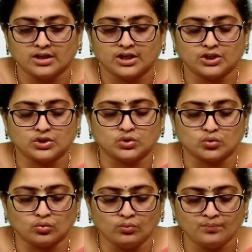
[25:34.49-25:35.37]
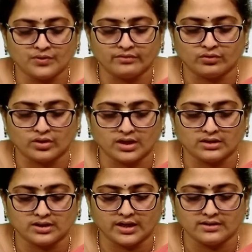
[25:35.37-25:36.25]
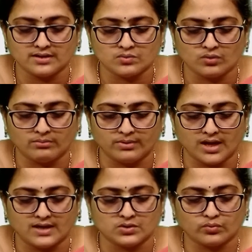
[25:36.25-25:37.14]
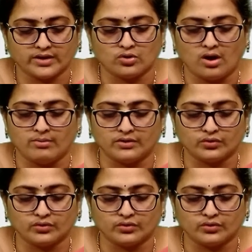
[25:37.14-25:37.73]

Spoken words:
into, if you can take this 1 by r square common,